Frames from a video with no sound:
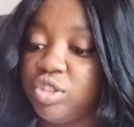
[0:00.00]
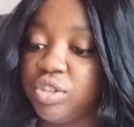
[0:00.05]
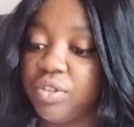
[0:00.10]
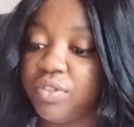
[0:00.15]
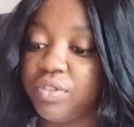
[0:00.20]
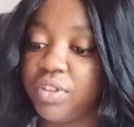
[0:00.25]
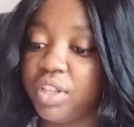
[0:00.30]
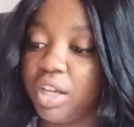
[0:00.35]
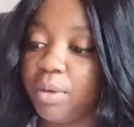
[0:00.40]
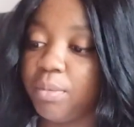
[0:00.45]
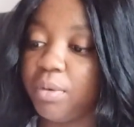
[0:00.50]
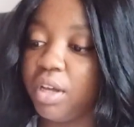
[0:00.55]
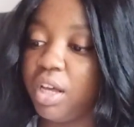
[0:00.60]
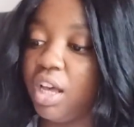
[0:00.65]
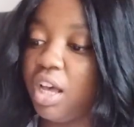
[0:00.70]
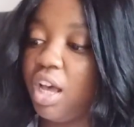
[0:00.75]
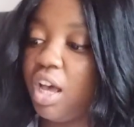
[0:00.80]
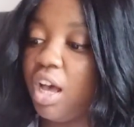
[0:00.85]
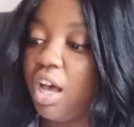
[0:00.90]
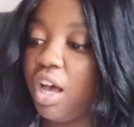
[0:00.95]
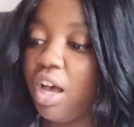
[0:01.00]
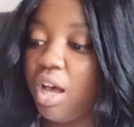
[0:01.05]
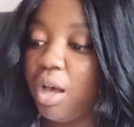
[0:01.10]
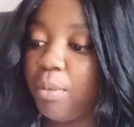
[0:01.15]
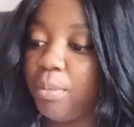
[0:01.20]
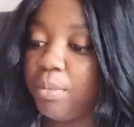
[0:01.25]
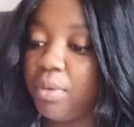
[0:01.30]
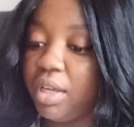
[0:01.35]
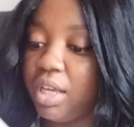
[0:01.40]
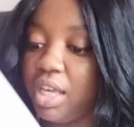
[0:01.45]
of them
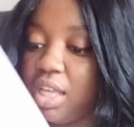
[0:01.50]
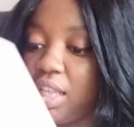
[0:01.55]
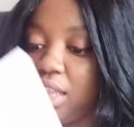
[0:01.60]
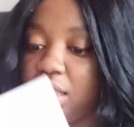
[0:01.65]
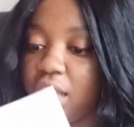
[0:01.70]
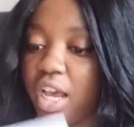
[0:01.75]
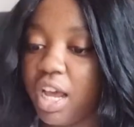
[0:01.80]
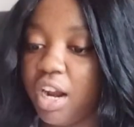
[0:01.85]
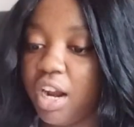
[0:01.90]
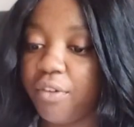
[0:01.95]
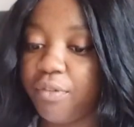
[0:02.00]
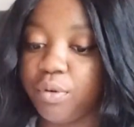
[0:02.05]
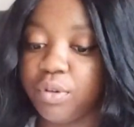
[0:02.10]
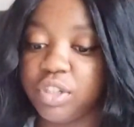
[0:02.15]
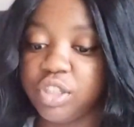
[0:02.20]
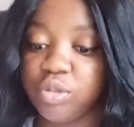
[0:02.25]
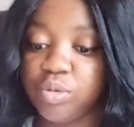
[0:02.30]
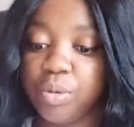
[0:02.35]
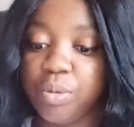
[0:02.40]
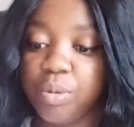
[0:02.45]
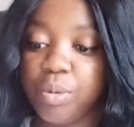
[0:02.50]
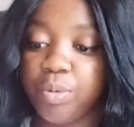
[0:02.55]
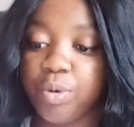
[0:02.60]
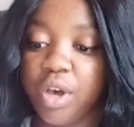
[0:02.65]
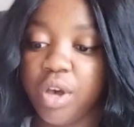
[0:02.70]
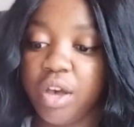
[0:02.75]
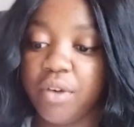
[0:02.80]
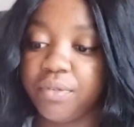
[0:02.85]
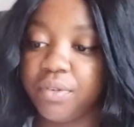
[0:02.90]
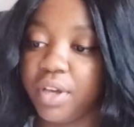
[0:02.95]
in there. I thought this would be
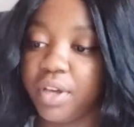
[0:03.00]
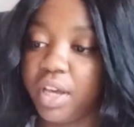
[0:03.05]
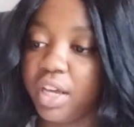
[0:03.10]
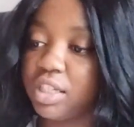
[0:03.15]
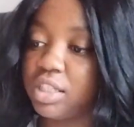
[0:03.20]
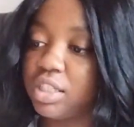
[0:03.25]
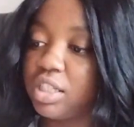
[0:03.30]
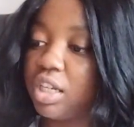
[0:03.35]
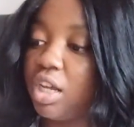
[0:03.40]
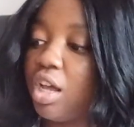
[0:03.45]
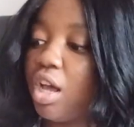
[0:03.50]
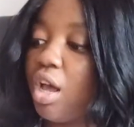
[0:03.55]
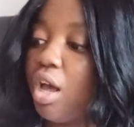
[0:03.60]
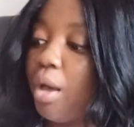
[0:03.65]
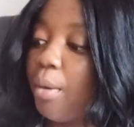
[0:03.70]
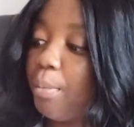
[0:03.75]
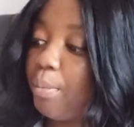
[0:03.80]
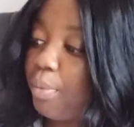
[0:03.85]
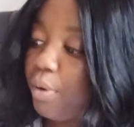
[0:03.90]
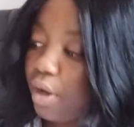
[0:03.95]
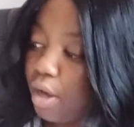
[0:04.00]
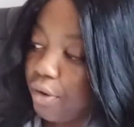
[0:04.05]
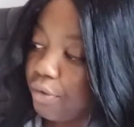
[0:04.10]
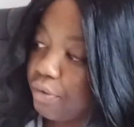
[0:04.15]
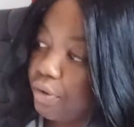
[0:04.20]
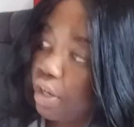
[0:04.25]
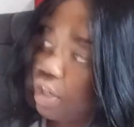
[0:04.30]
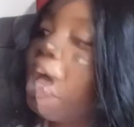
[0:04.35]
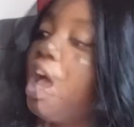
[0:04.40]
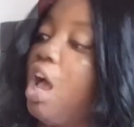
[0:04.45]
perfect
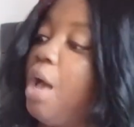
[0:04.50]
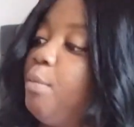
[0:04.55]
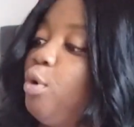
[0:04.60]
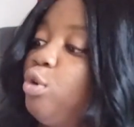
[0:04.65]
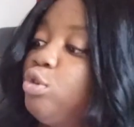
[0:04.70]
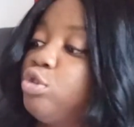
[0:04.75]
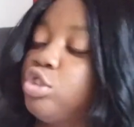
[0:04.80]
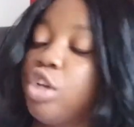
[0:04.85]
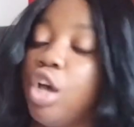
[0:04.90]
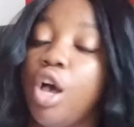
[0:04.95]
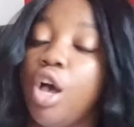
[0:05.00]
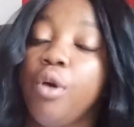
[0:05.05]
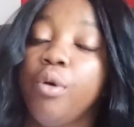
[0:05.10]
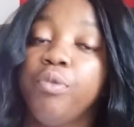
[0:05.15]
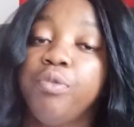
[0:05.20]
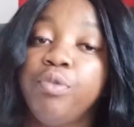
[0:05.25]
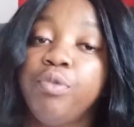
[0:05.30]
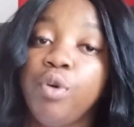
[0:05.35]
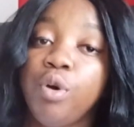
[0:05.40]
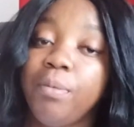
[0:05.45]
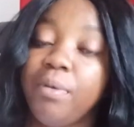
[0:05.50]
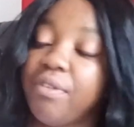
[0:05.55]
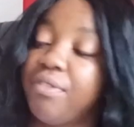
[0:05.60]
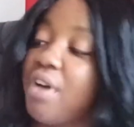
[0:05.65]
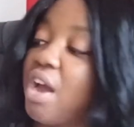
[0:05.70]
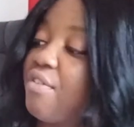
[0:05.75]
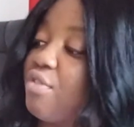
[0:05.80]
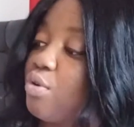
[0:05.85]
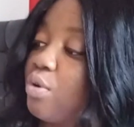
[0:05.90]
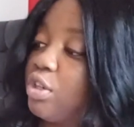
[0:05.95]
for him. Also for my
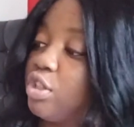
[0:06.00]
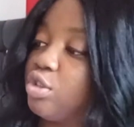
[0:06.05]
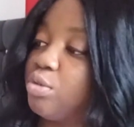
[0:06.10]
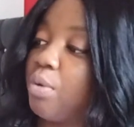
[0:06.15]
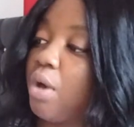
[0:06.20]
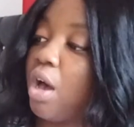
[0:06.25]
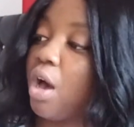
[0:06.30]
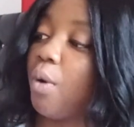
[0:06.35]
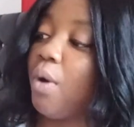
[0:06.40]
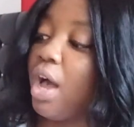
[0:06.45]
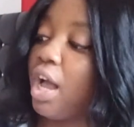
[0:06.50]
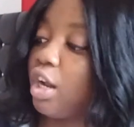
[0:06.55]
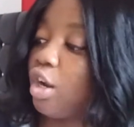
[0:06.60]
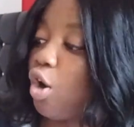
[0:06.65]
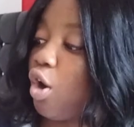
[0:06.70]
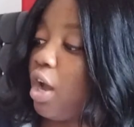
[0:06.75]
5-year-old as well, I got